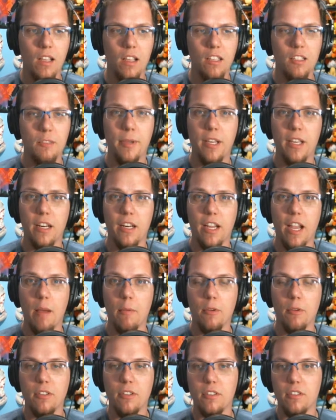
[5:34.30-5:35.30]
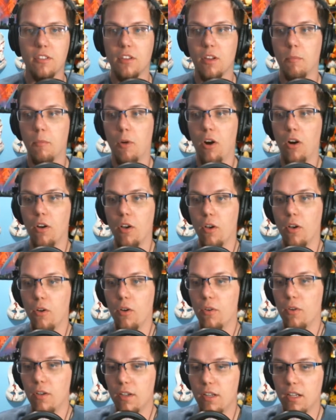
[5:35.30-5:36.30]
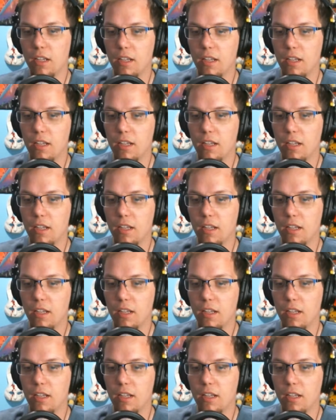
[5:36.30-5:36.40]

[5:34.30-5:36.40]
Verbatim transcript: speaking of cameras, tomorrow